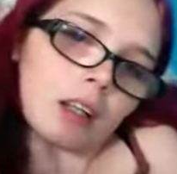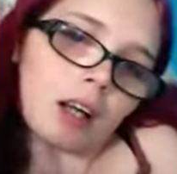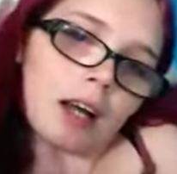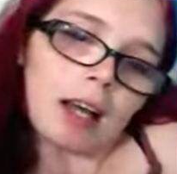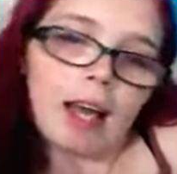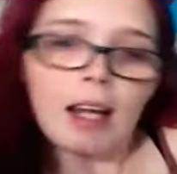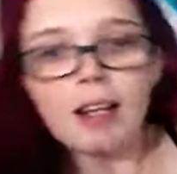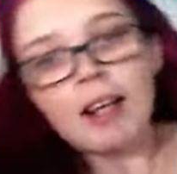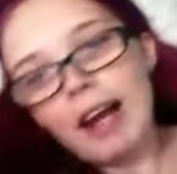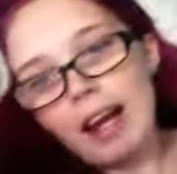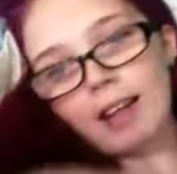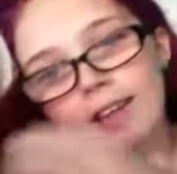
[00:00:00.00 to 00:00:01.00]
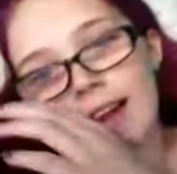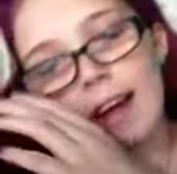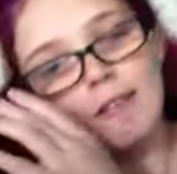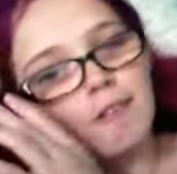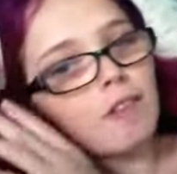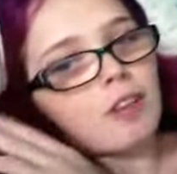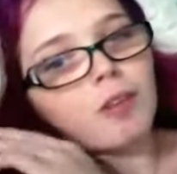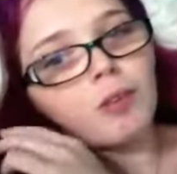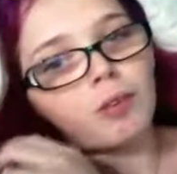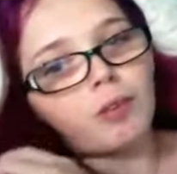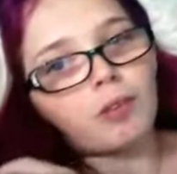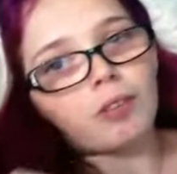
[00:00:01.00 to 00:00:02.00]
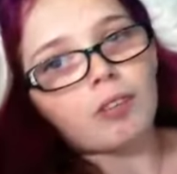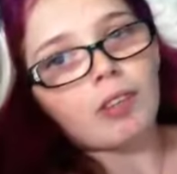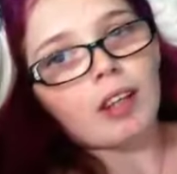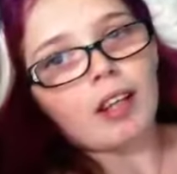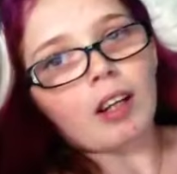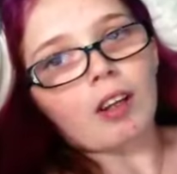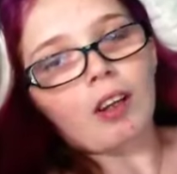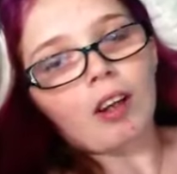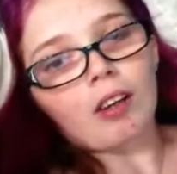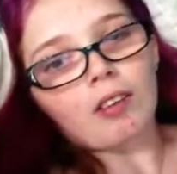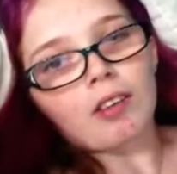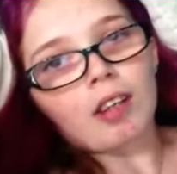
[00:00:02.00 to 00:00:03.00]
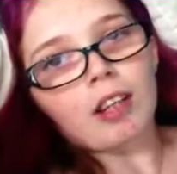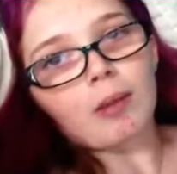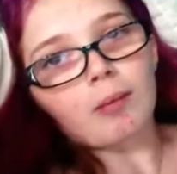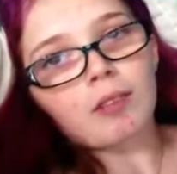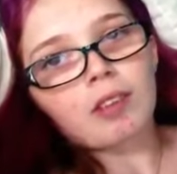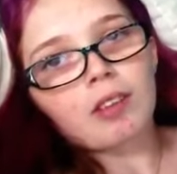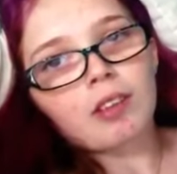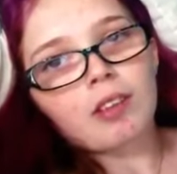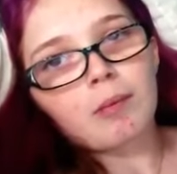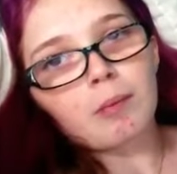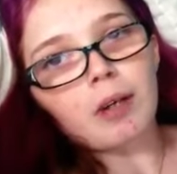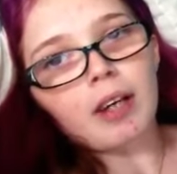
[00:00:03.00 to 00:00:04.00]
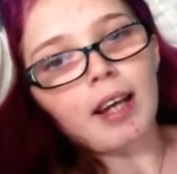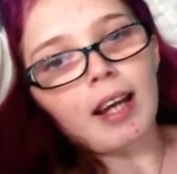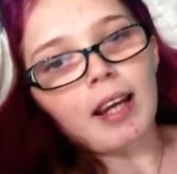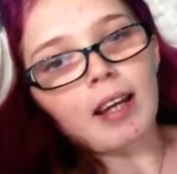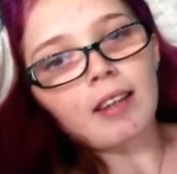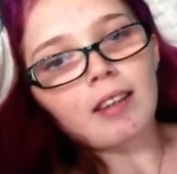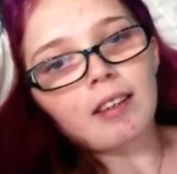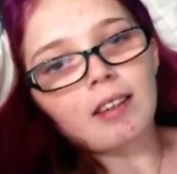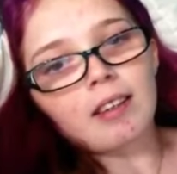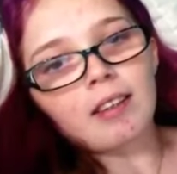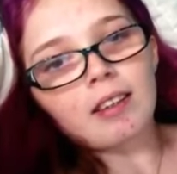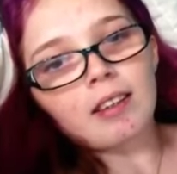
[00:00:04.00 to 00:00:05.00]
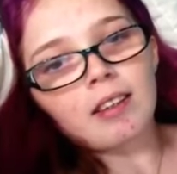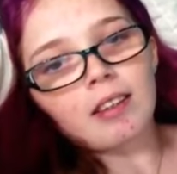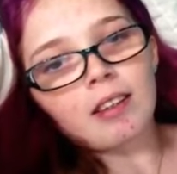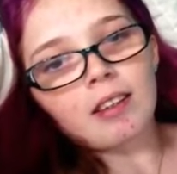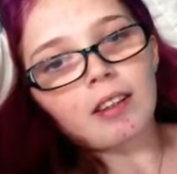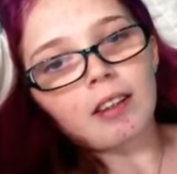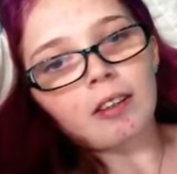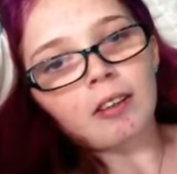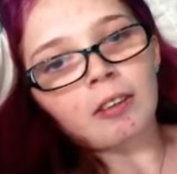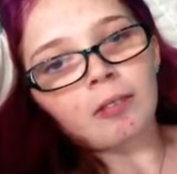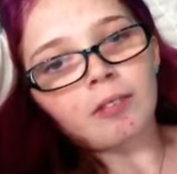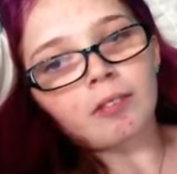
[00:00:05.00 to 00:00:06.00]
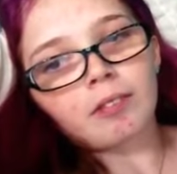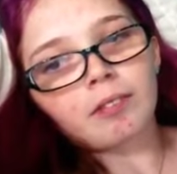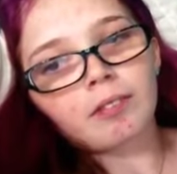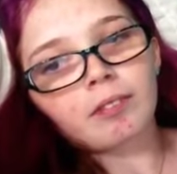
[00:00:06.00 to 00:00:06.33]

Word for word: I hadn't had that few in a long time. But, um.